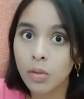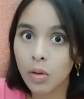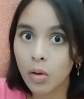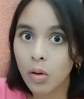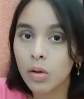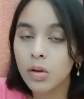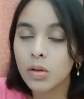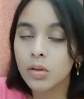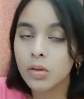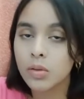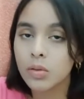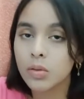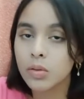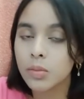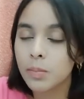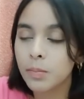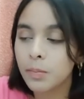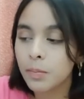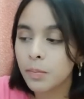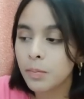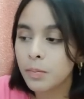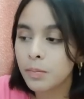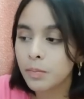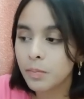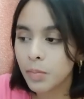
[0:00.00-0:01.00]
on those
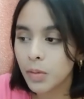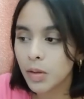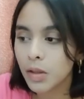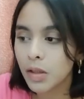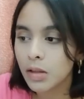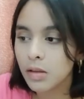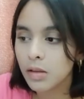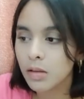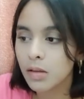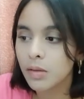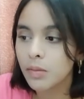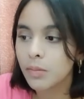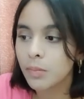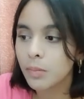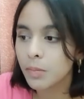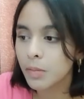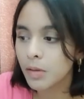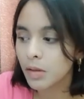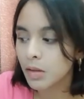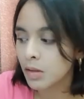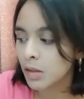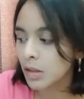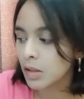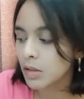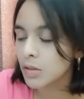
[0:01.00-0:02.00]
particular
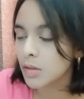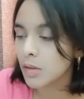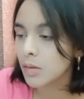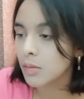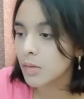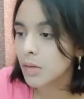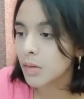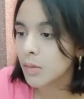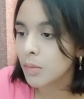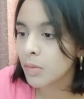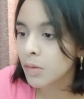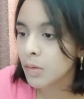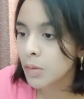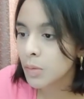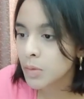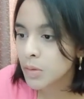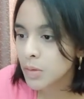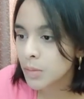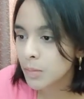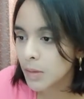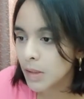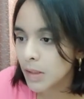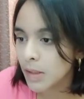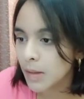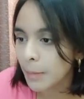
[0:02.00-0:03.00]
section of the
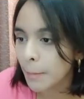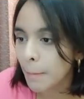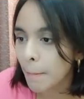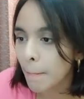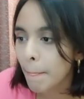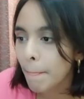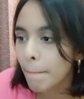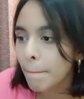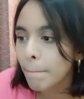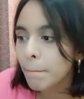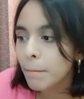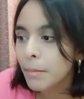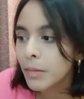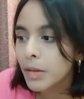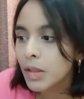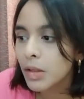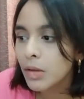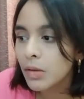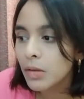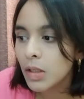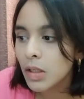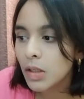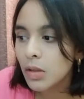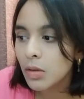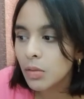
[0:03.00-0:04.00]
social media.
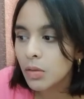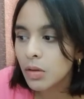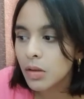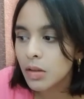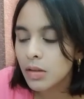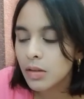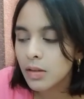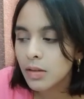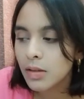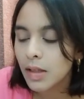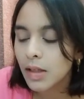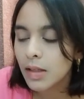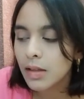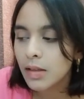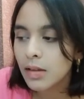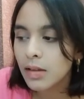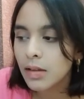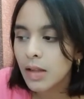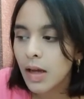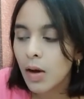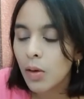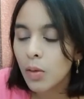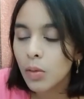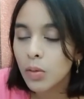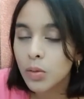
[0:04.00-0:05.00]
You need to understand
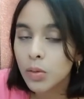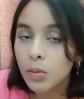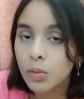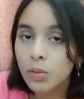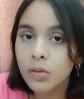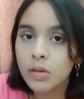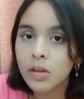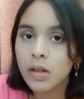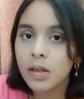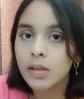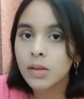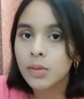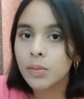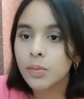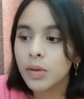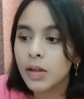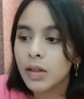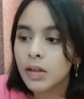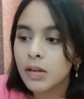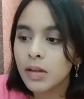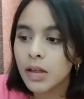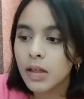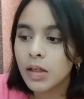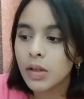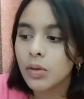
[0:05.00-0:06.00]
that those are the
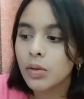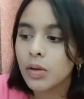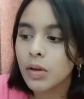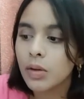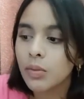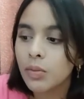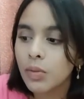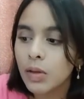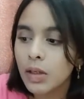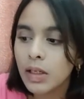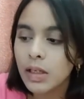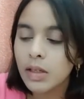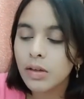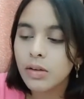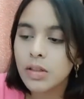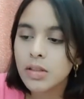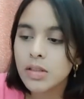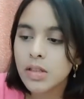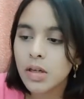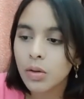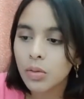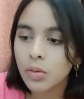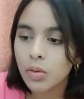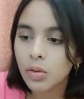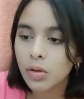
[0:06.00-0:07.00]
ways that you can really reach
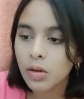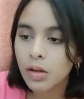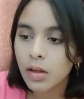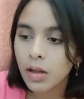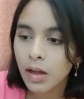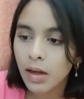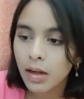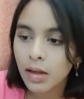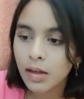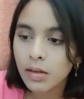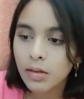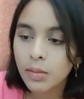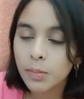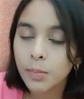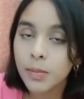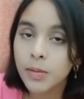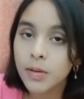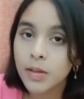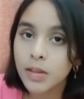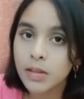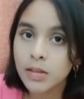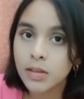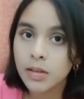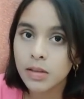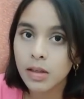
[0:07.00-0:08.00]
out to your clients, your
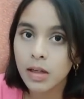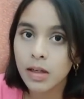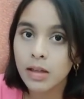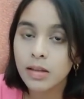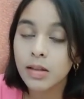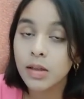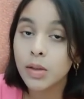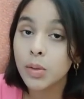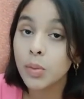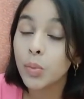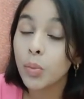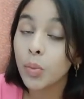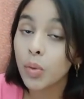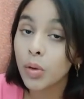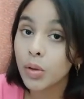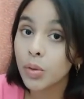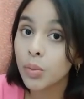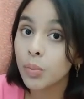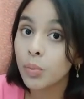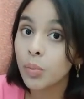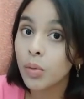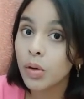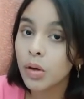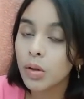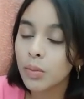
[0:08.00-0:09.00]
potential clients that you want to
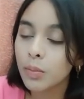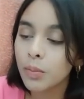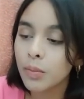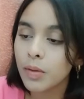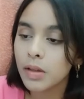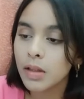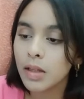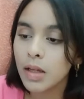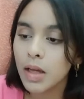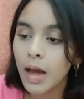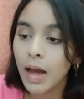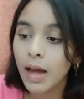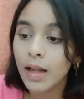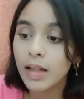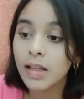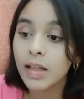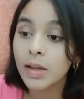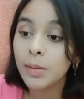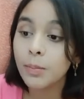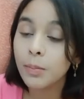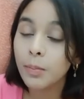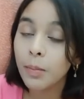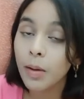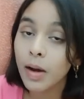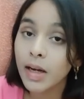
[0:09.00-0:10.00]
work with, and they
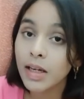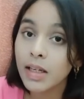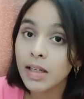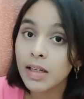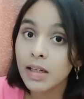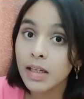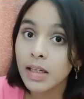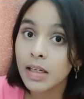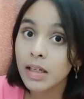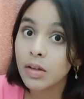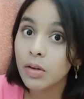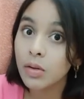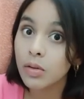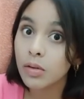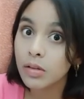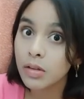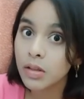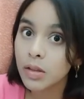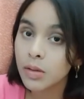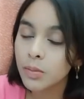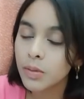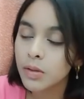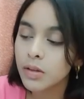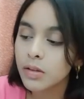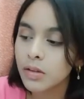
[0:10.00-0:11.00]
might need your
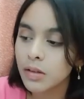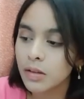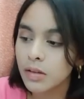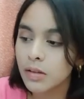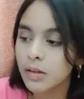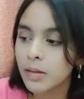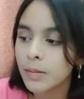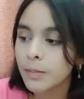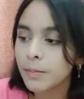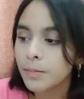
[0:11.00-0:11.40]
services.